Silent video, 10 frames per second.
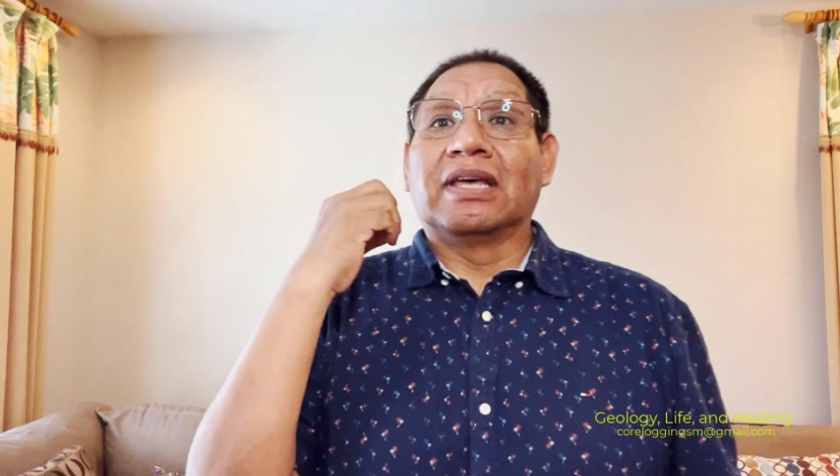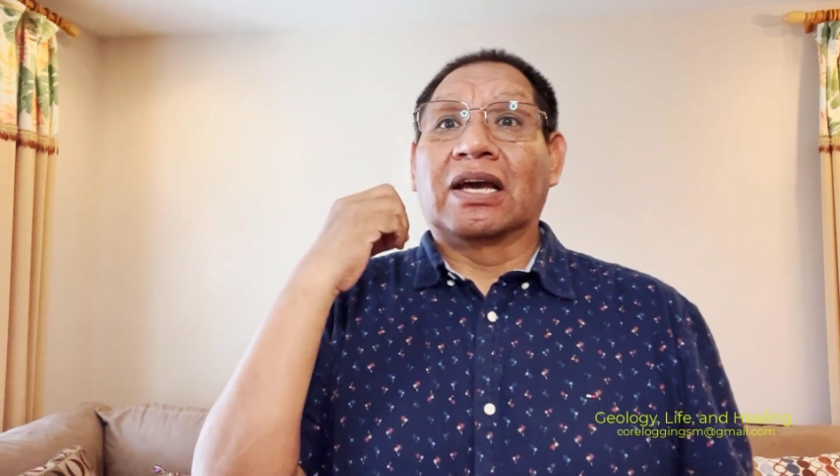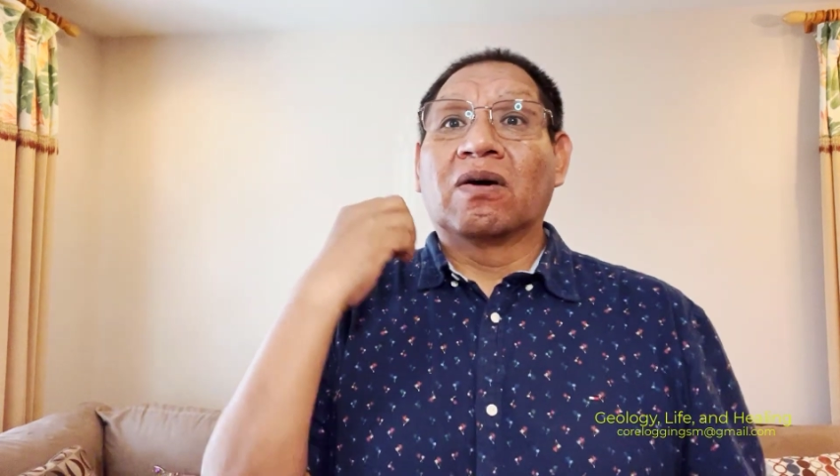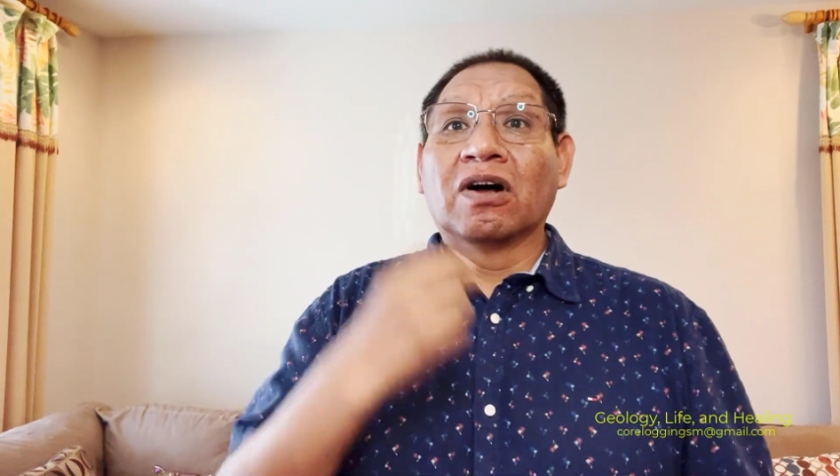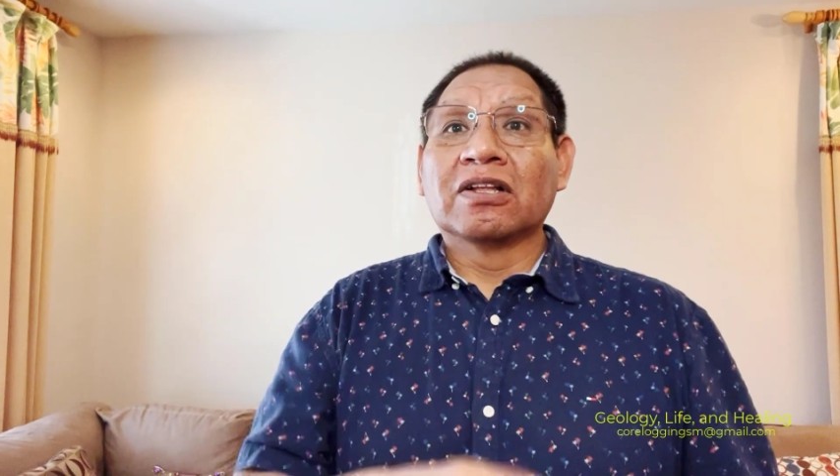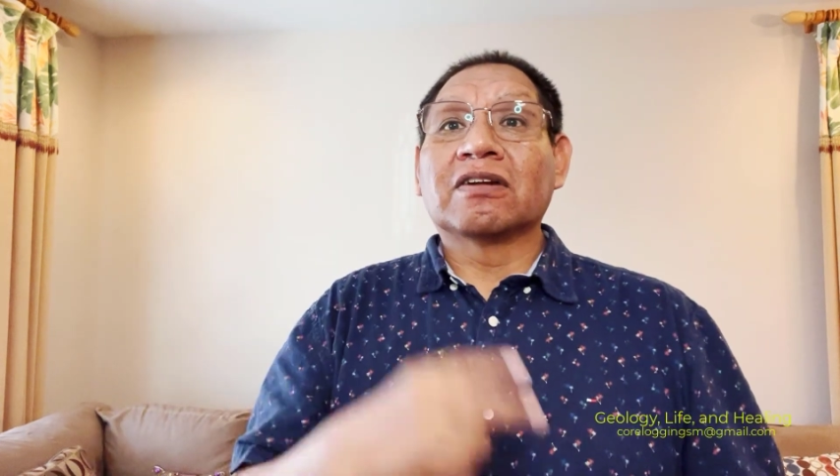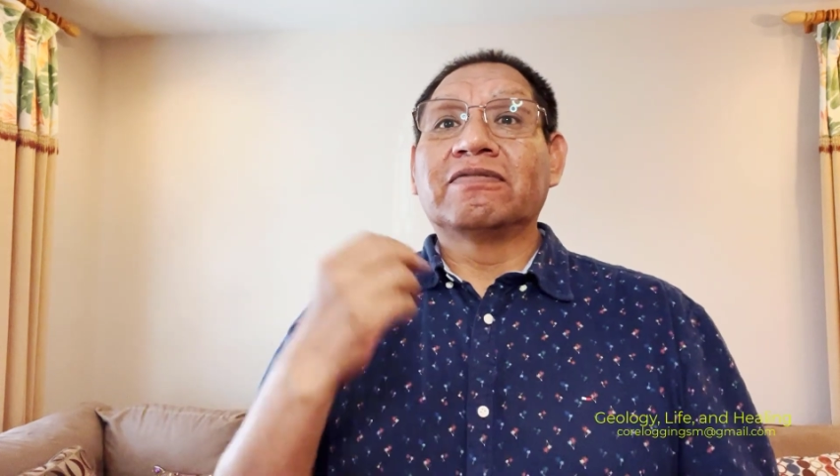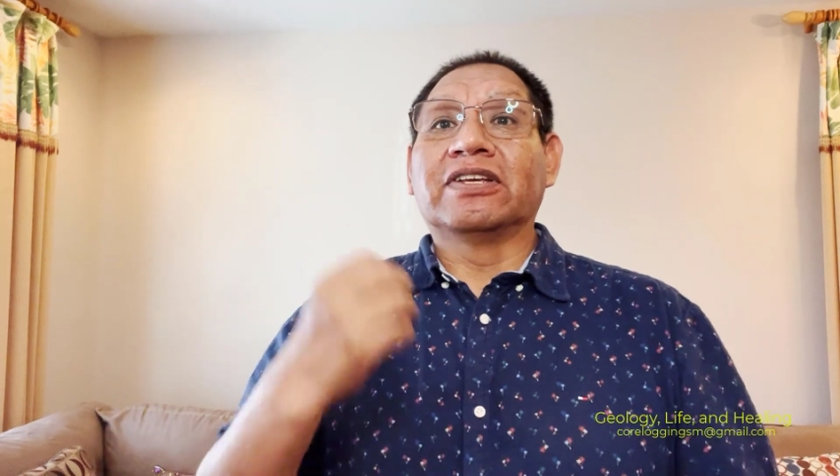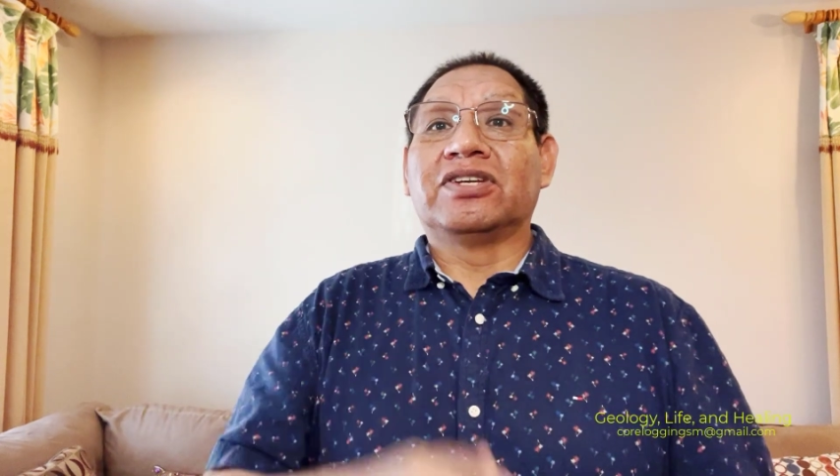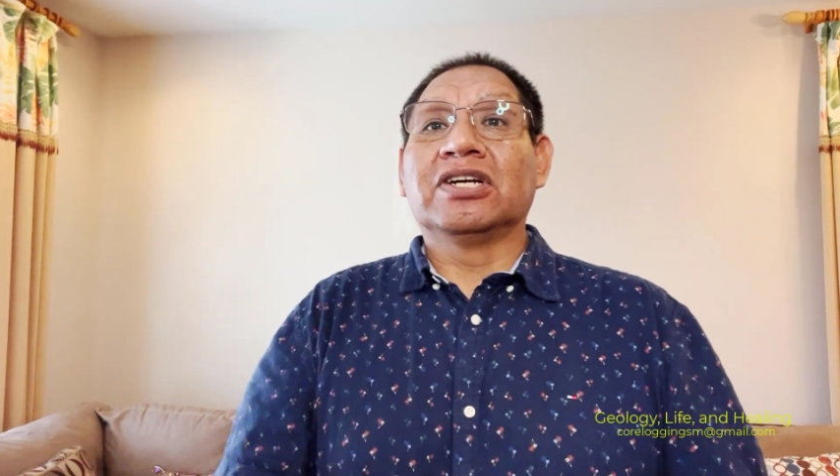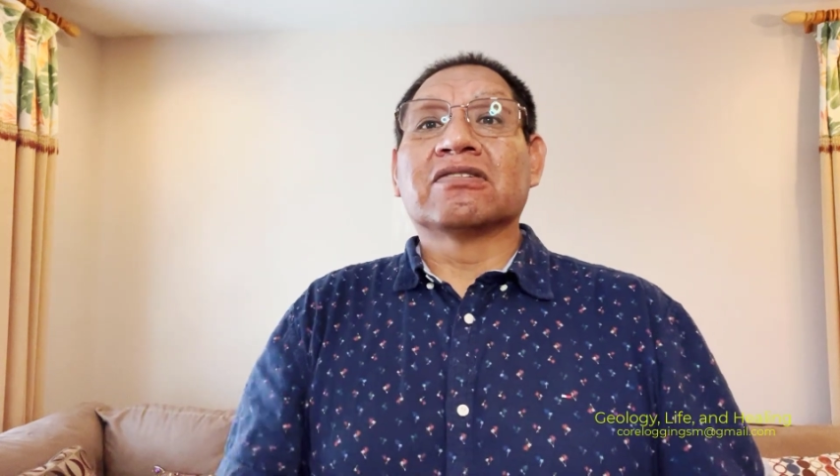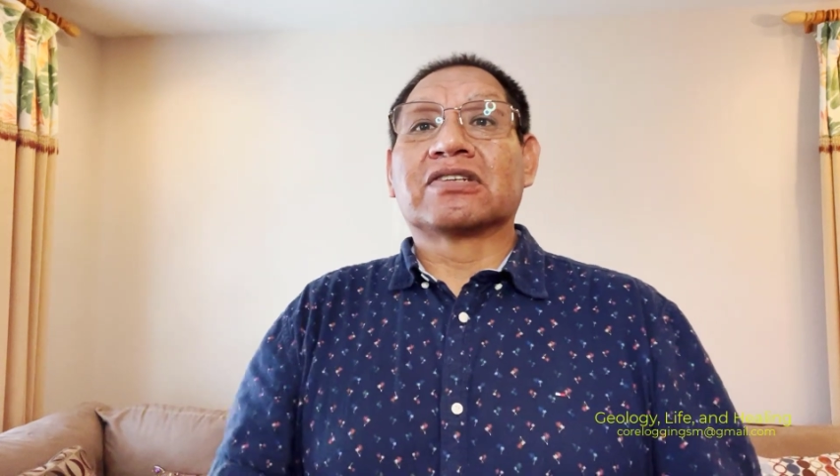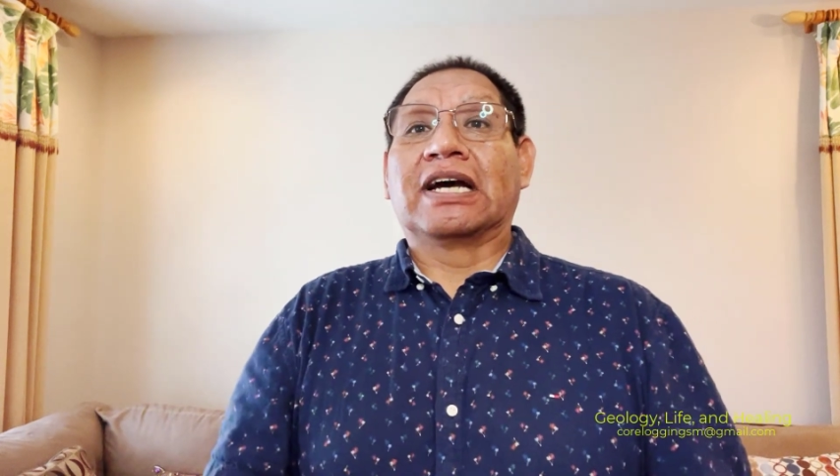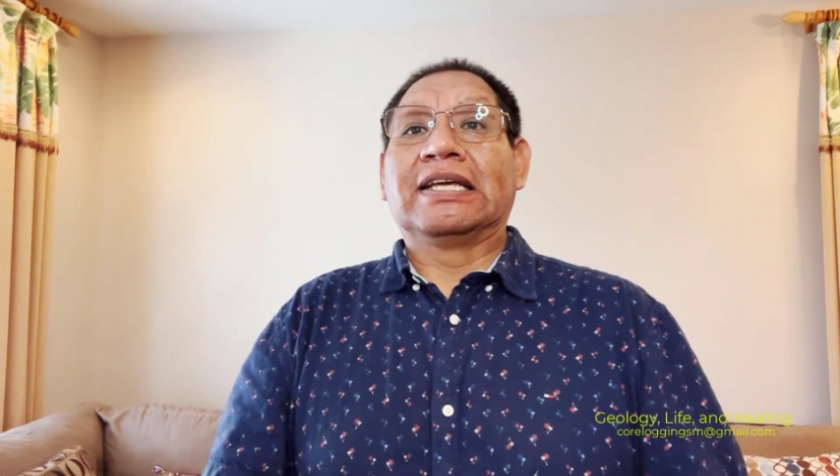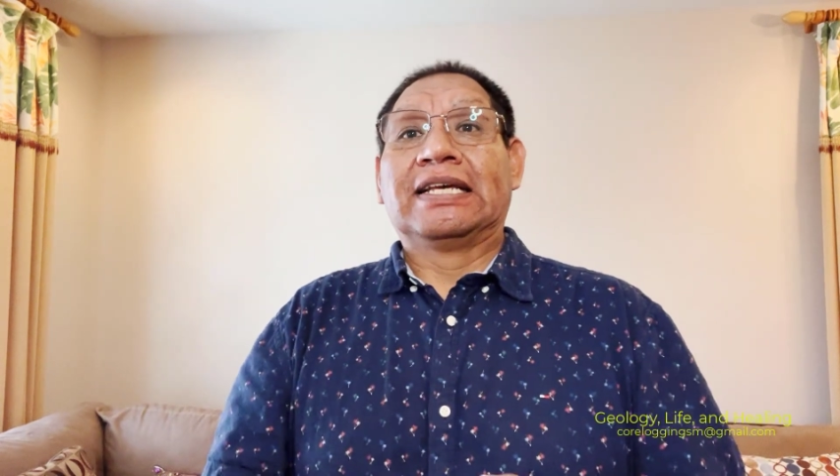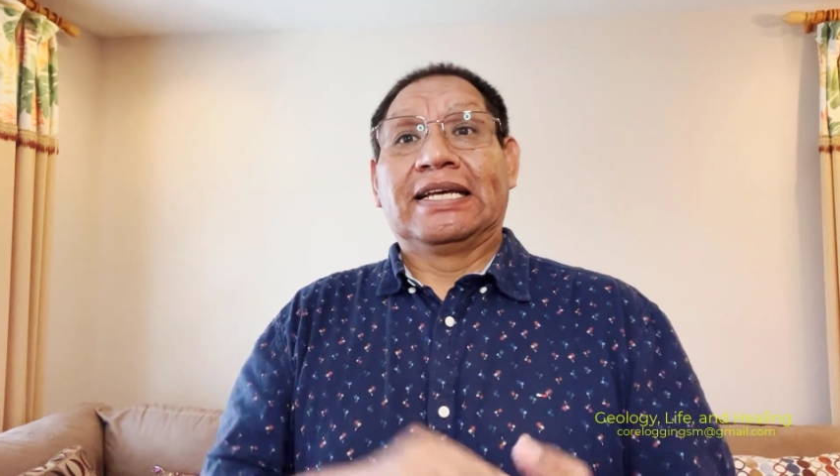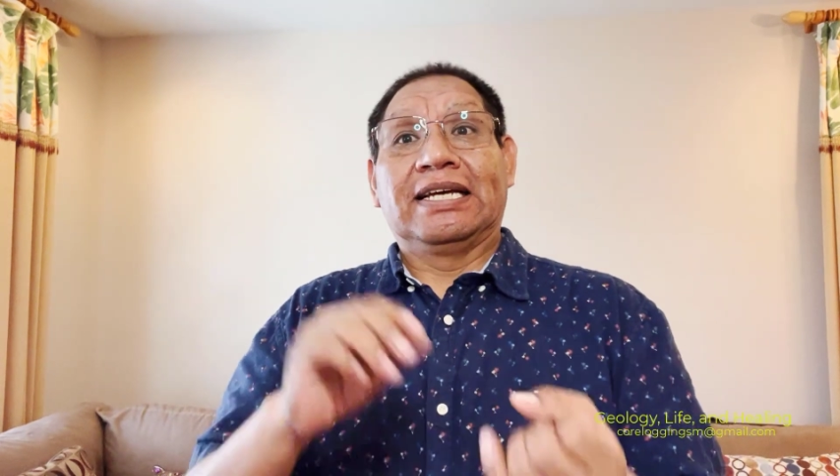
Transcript: the color of the gyrosite